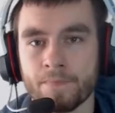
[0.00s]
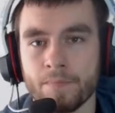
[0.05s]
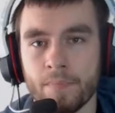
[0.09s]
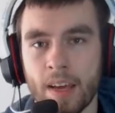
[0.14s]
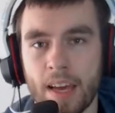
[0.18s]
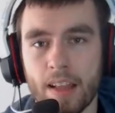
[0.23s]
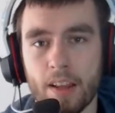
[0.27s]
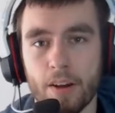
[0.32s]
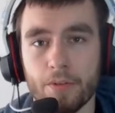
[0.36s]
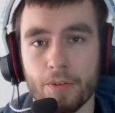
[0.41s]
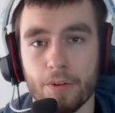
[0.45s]

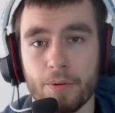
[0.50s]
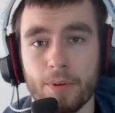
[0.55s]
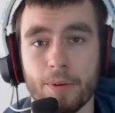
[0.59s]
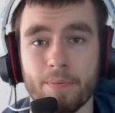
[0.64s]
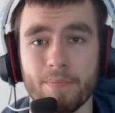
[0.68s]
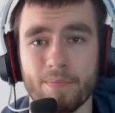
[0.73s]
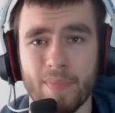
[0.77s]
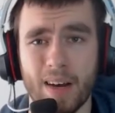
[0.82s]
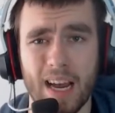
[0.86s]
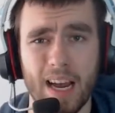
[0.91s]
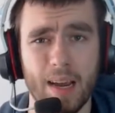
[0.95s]
Hello
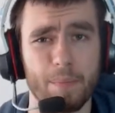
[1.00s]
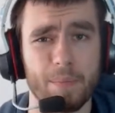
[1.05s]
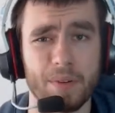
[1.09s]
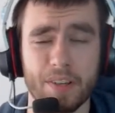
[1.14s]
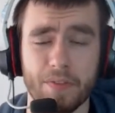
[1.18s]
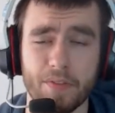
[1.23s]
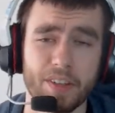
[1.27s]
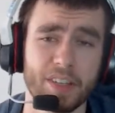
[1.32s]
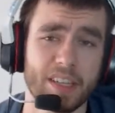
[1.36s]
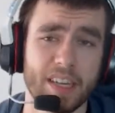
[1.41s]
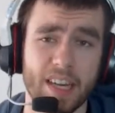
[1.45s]
everyone, I'm
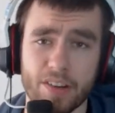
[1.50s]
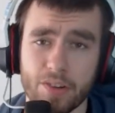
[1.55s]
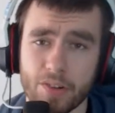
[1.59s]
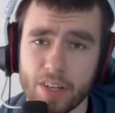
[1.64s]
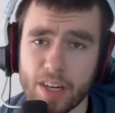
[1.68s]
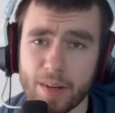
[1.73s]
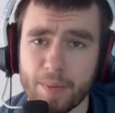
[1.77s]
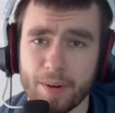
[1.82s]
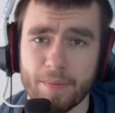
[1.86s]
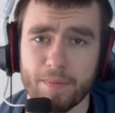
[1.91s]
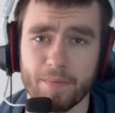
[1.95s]
Pacific the Casual
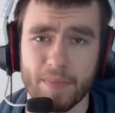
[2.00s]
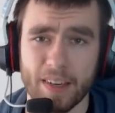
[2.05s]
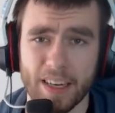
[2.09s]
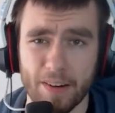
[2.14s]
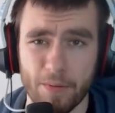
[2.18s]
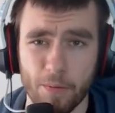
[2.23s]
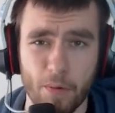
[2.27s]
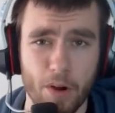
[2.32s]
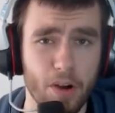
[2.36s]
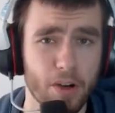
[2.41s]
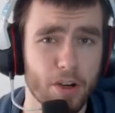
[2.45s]
Gamer,
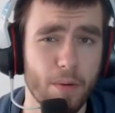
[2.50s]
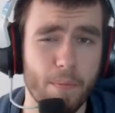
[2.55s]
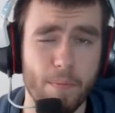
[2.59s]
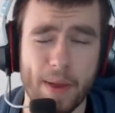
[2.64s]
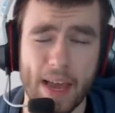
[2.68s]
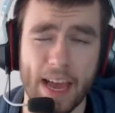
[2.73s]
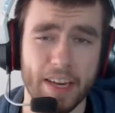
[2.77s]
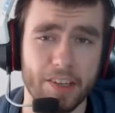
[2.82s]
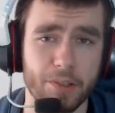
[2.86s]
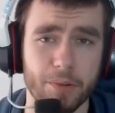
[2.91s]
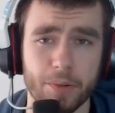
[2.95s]
and welcome
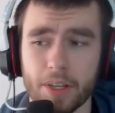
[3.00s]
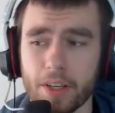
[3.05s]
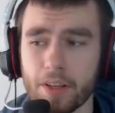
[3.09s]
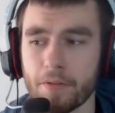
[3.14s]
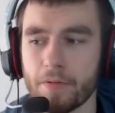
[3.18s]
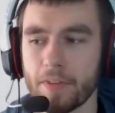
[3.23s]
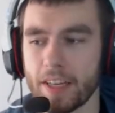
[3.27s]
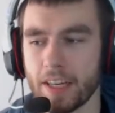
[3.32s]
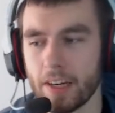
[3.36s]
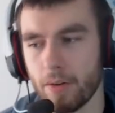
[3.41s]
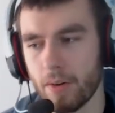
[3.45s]
back to another
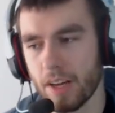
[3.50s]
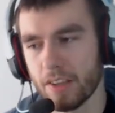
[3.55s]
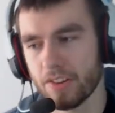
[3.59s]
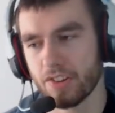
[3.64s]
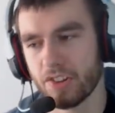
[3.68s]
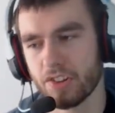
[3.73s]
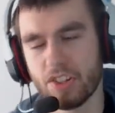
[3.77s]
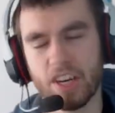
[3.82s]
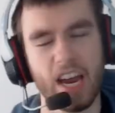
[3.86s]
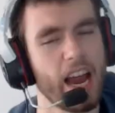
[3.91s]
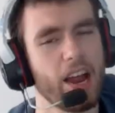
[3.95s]
video on
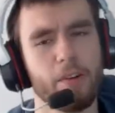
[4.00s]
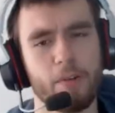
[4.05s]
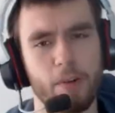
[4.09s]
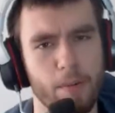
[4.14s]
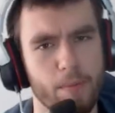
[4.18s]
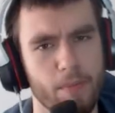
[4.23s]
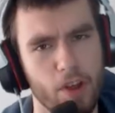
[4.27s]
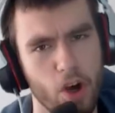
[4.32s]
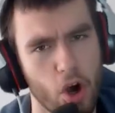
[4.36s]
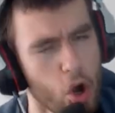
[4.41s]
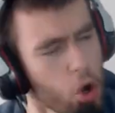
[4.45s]

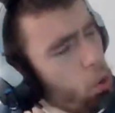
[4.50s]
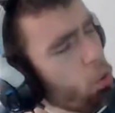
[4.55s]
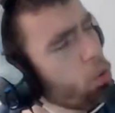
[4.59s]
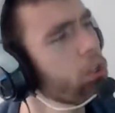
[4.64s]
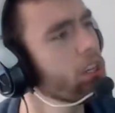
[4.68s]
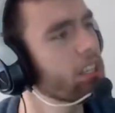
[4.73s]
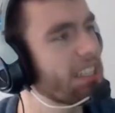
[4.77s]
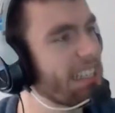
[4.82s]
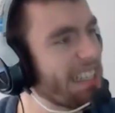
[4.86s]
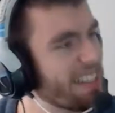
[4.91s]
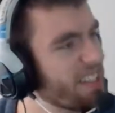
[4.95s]
Skyrim, the
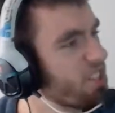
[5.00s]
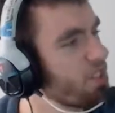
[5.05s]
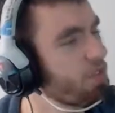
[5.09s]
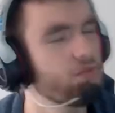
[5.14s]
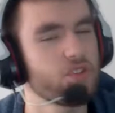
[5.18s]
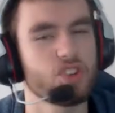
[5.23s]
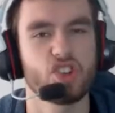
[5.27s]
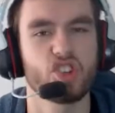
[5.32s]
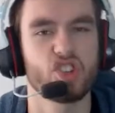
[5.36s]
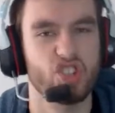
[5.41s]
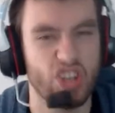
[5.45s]
hooligans of
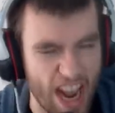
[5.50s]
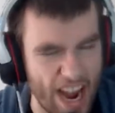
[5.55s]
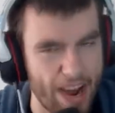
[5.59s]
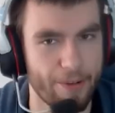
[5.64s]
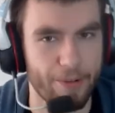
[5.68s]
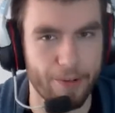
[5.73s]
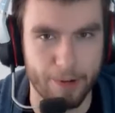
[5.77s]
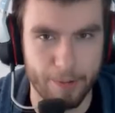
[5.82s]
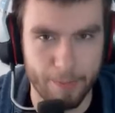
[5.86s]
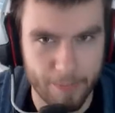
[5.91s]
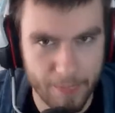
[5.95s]

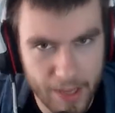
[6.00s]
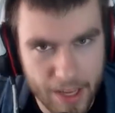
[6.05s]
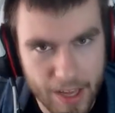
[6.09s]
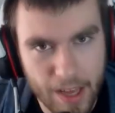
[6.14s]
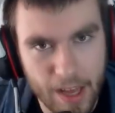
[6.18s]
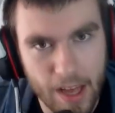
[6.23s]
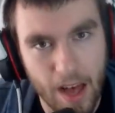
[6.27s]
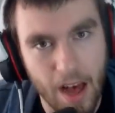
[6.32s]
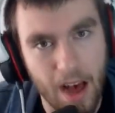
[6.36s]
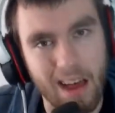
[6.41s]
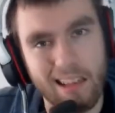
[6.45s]
Skyrim.
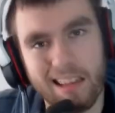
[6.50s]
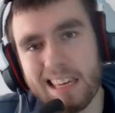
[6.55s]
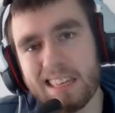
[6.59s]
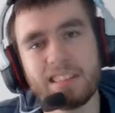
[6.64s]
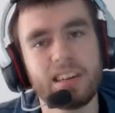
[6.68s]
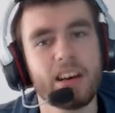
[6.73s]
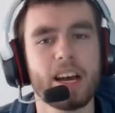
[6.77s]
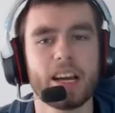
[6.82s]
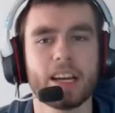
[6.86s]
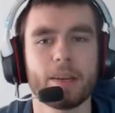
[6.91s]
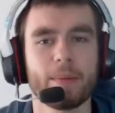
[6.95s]
I like
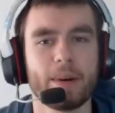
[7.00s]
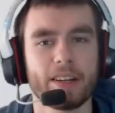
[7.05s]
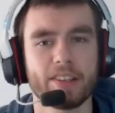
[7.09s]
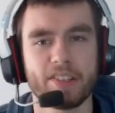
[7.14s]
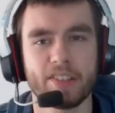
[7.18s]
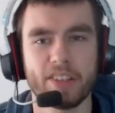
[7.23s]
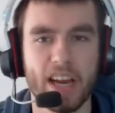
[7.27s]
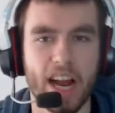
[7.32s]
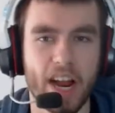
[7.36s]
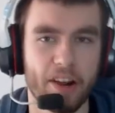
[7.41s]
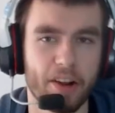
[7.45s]
talking about
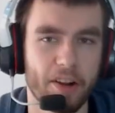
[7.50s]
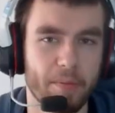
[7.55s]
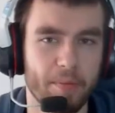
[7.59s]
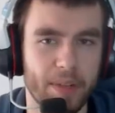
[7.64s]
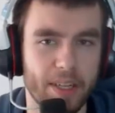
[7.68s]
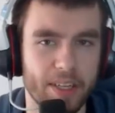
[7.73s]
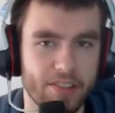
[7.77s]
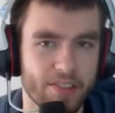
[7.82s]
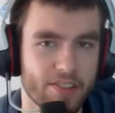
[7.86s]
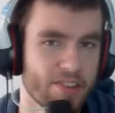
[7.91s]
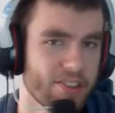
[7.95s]
Skyrim
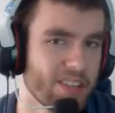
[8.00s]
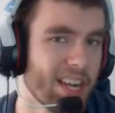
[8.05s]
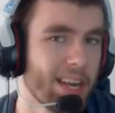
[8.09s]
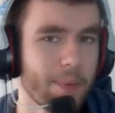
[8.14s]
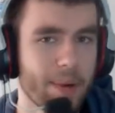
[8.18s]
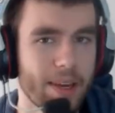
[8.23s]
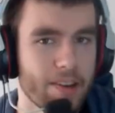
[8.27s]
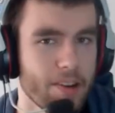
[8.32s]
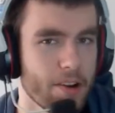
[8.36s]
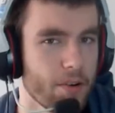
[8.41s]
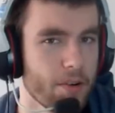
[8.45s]
because it's a game
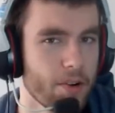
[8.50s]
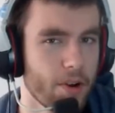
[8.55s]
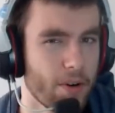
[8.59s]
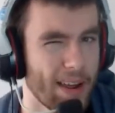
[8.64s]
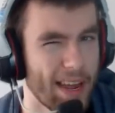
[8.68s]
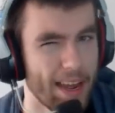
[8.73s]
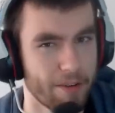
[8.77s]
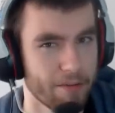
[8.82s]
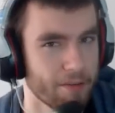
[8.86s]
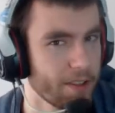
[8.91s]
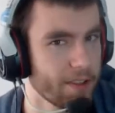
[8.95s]
I don't know
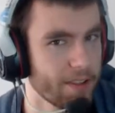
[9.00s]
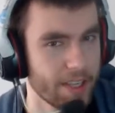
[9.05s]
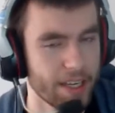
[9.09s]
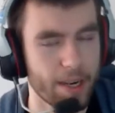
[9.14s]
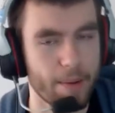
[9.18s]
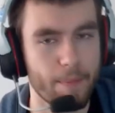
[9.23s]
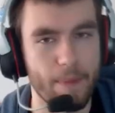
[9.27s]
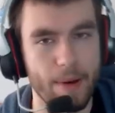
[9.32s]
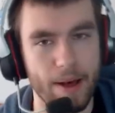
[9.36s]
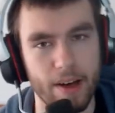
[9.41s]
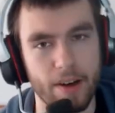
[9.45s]
everything
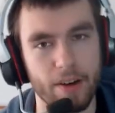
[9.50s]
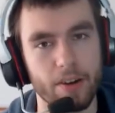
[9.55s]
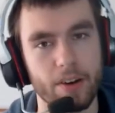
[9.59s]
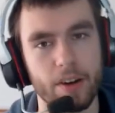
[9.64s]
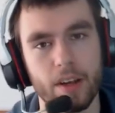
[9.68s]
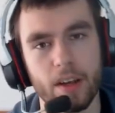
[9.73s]
about,